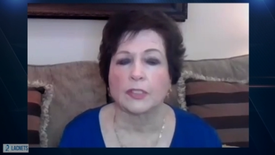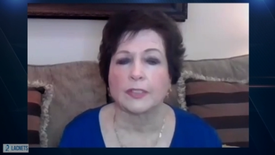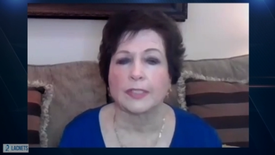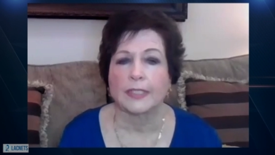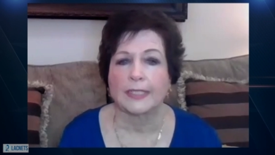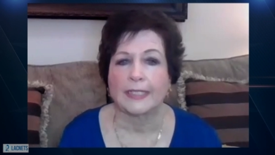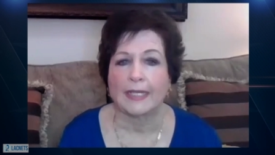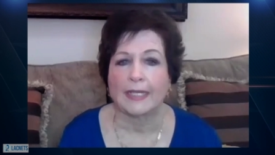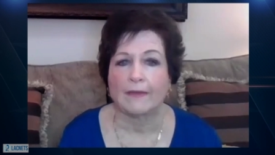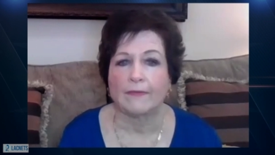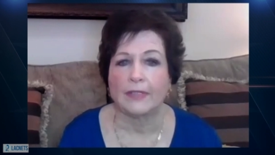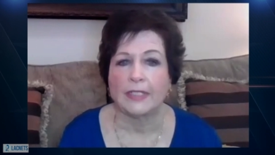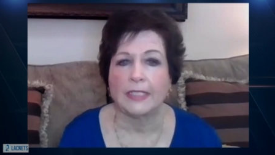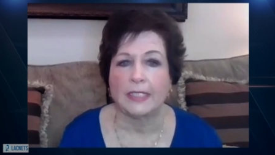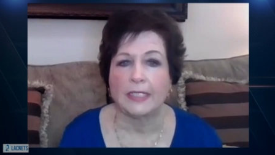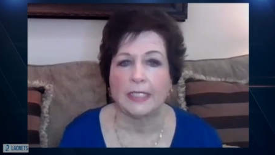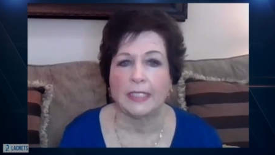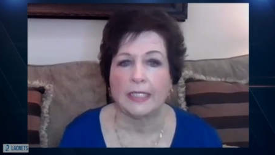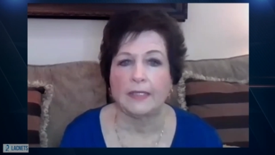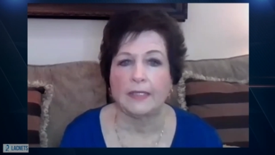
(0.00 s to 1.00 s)
to
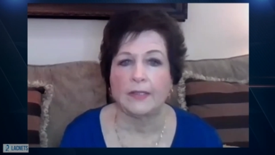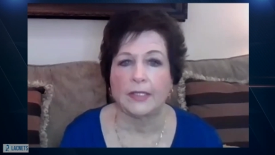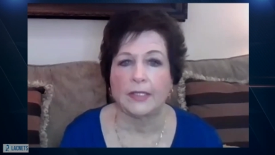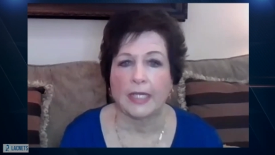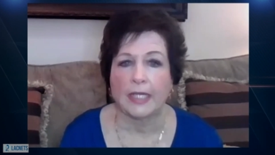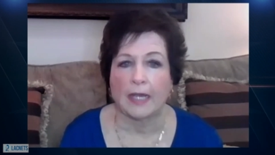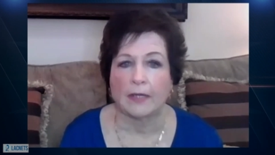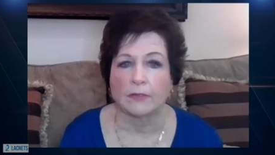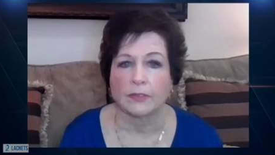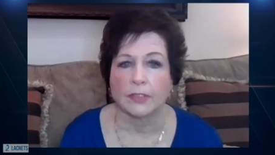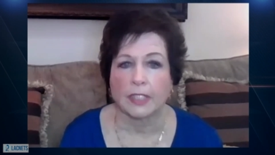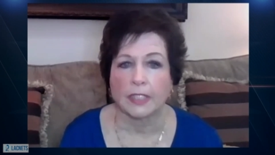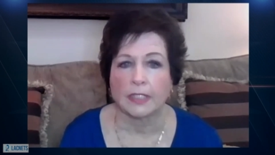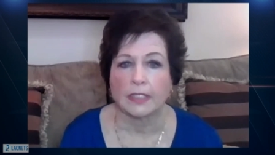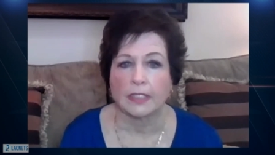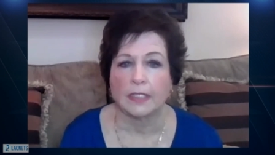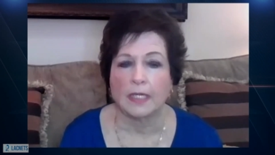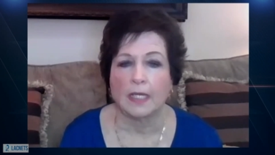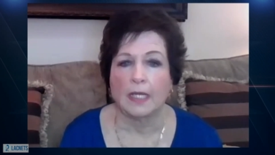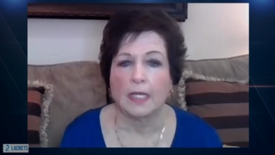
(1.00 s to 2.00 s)

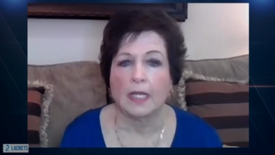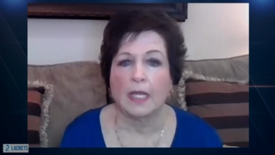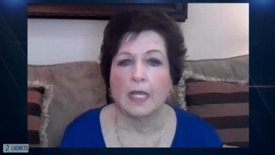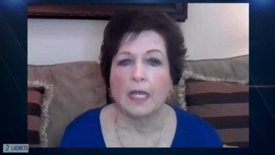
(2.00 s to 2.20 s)
17,000.